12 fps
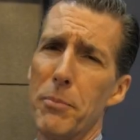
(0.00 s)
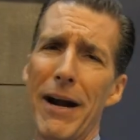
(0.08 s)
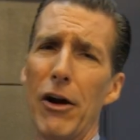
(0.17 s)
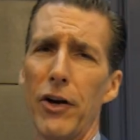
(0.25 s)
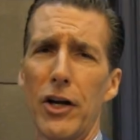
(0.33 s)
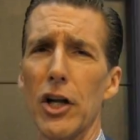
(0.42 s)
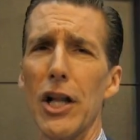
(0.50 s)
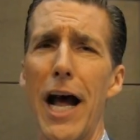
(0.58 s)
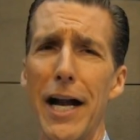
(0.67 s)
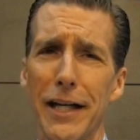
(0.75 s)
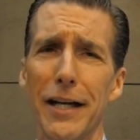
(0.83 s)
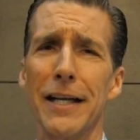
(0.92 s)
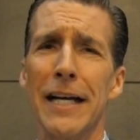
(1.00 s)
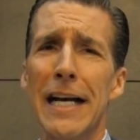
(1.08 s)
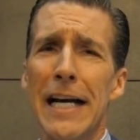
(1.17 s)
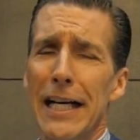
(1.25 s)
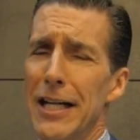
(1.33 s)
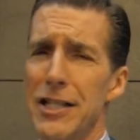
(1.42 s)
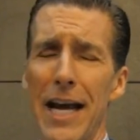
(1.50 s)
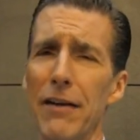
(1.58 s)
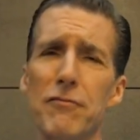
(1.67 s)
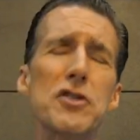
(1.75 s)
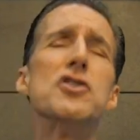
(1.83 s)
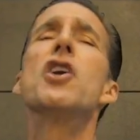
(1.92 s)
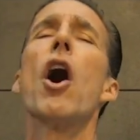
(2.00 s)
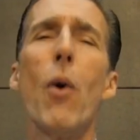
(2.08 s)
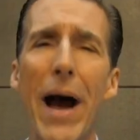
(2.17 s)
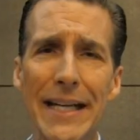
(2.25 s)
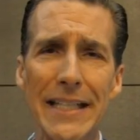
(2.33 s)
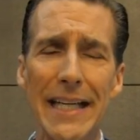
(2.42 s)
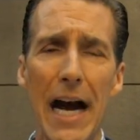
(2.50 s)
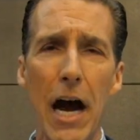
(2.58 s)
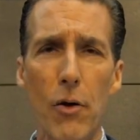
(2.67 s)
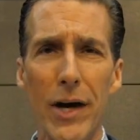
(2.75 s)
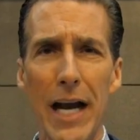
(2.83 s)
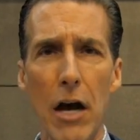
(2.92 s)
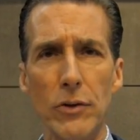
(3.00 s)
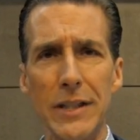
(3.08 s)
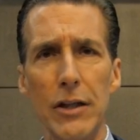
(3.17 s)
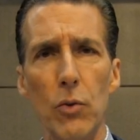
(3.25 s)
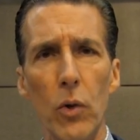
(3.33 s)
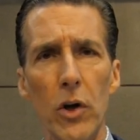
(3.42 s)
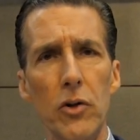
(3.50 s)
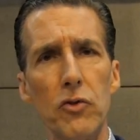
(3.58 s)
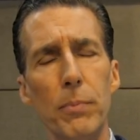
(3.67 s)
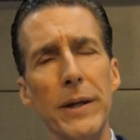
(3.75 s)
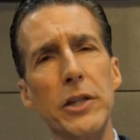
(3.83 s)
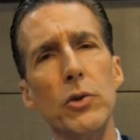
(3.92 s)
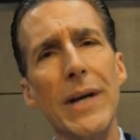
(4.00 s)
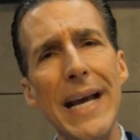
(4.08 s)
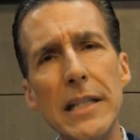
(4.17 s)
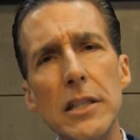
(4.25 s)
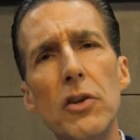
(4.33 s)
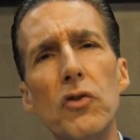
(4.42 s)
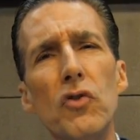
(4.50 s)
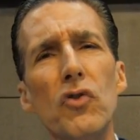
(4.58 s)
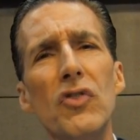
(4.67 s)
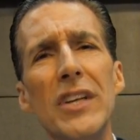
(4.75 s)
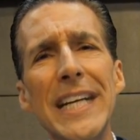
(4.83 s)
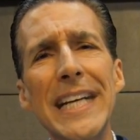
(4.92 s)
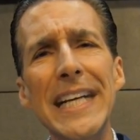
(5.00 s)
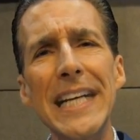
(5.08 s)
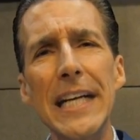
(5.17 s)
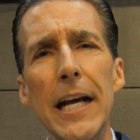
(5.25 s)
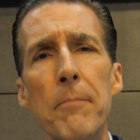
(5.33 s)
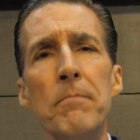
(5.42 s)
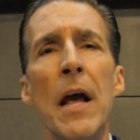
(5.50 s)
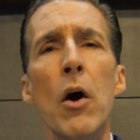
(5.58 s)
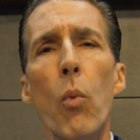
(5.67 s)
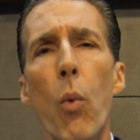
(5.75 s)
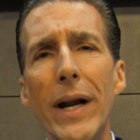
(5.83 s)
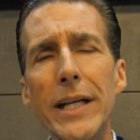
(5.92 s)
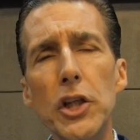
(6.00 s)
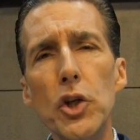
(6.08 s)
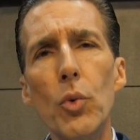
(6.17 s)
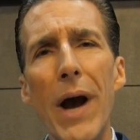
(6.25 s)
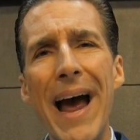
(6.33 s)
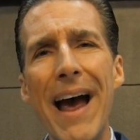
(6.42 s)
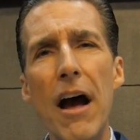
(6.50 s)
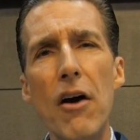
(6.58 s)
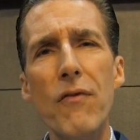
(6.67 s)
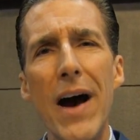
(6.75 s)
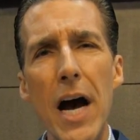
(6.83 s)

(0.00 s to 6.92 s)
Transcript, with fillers: numerical on you because I have no idea how accounting works, but you get to see what you have